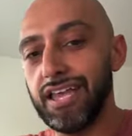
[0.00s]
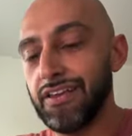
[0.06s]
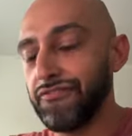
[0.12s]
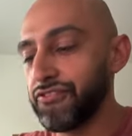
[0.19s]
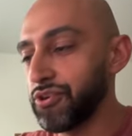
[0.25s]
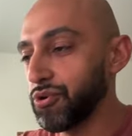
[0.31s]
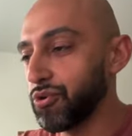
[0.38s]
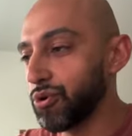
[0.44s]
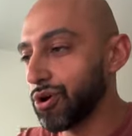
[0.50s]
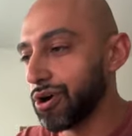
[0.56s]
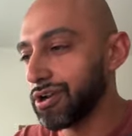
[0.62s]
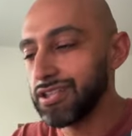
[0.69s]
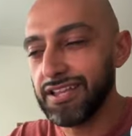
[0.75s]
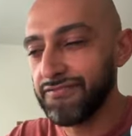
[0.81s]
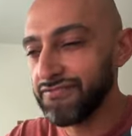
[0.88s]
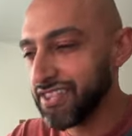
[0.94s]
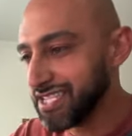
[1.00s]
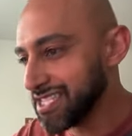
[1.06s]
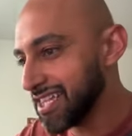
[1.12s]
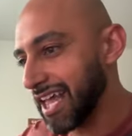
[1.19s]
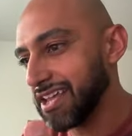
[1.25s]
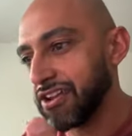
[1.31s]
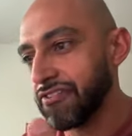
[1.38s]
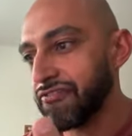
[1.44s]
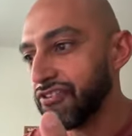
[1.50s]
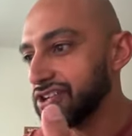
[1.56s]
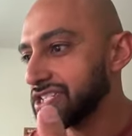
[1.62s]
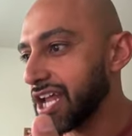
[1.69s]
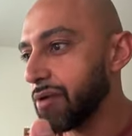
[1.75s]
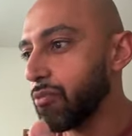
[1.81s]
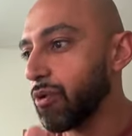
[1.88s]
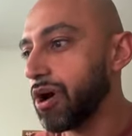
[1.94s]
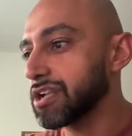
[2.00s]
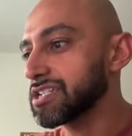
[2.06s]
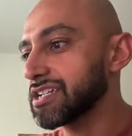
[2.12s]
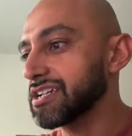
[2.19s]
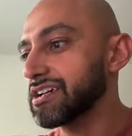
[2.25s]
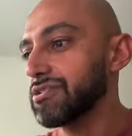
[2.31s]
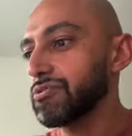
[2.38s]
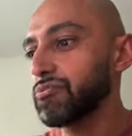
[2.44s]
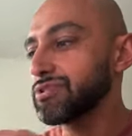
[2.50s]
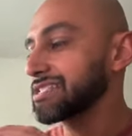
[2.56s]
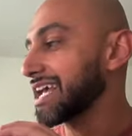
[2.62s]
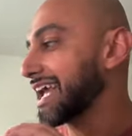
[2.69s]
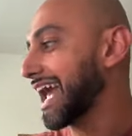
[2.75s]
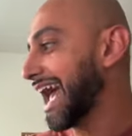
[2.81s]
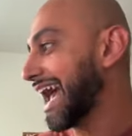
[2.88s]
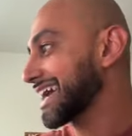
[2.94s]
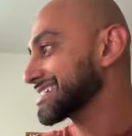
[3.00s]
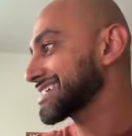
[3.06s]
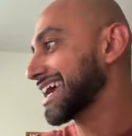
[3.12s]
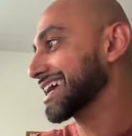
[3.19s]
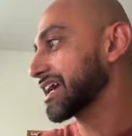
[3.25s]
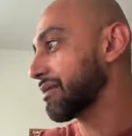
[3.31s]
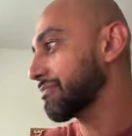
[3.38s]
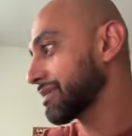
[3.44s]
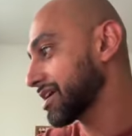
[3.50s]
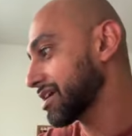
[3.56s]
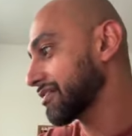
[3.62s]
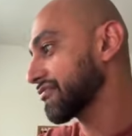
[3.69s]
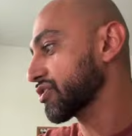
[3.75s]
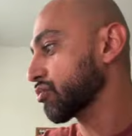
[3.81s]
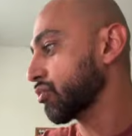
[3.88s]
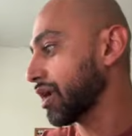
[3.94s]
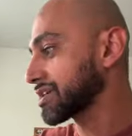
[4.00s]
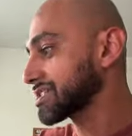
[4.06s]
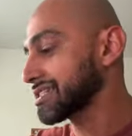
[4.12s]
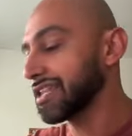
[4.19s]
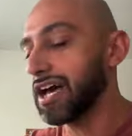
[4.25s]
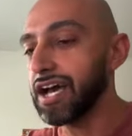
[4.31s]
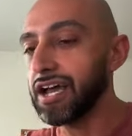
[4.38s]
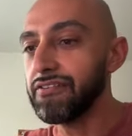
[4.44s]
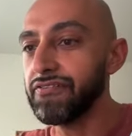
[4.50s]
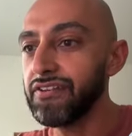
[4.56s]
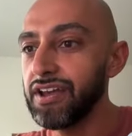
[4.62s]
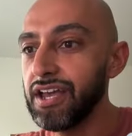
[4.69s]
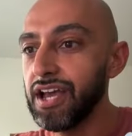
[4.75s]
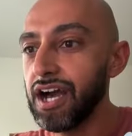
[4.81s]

If this is like your first time watching, we say hashtag I'm here if you're watching live.